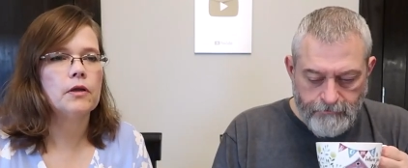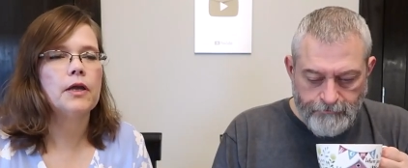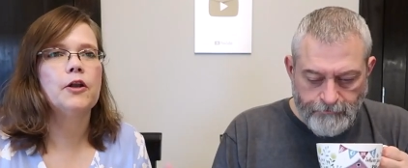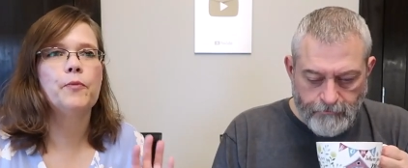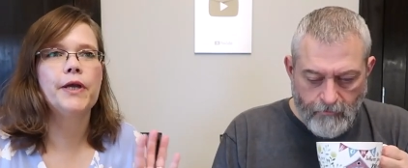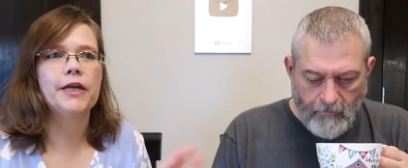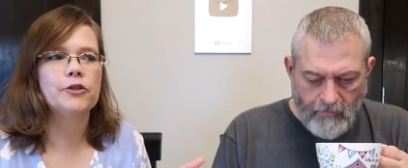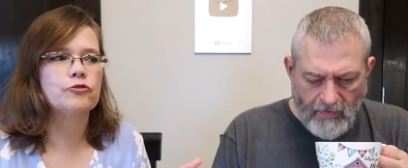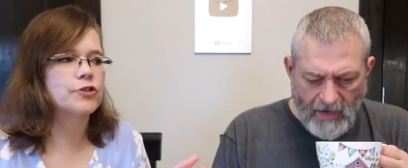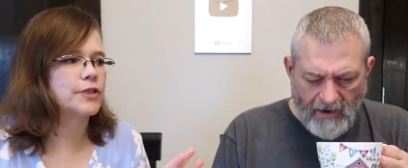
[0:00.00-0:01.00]
Speaker 1: It'll be
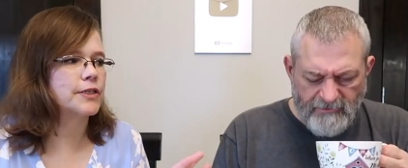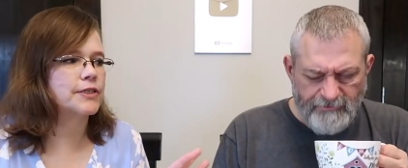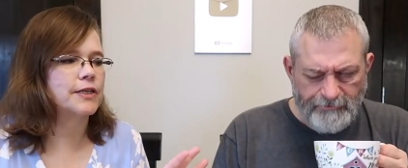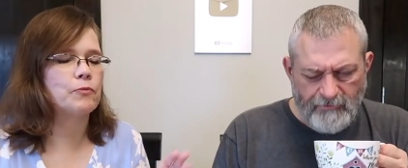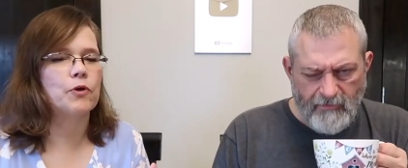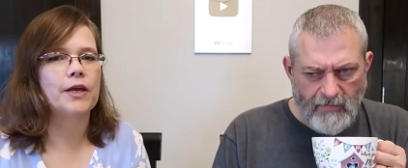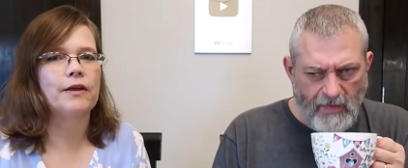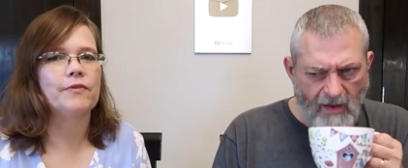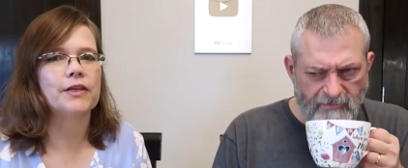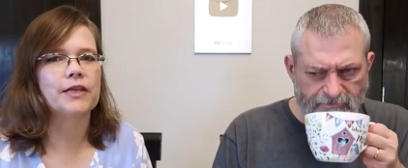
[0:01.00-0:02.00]
interesting to see what
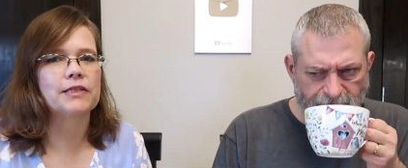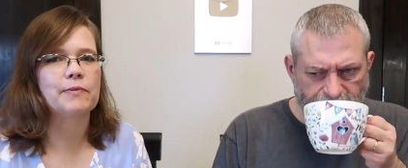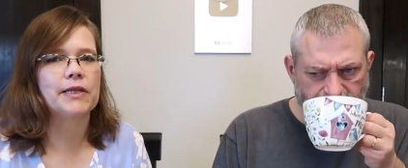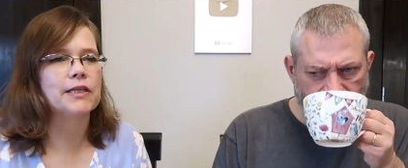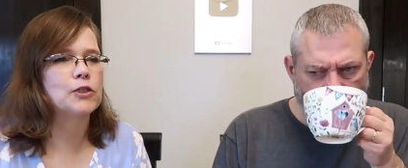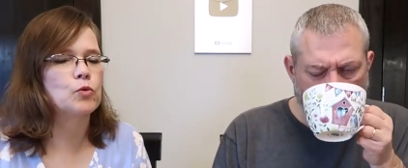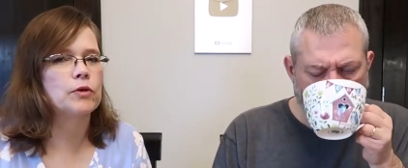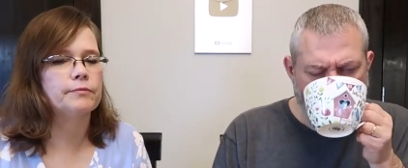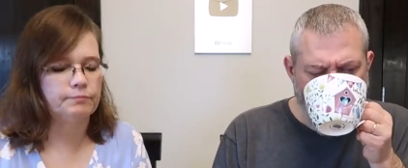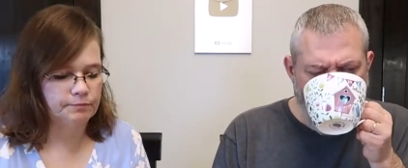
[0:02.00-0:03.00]
Kevin thinks about this
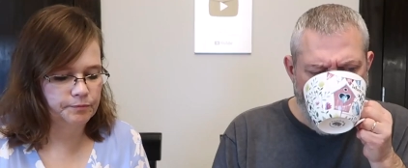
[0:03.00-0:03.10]
one.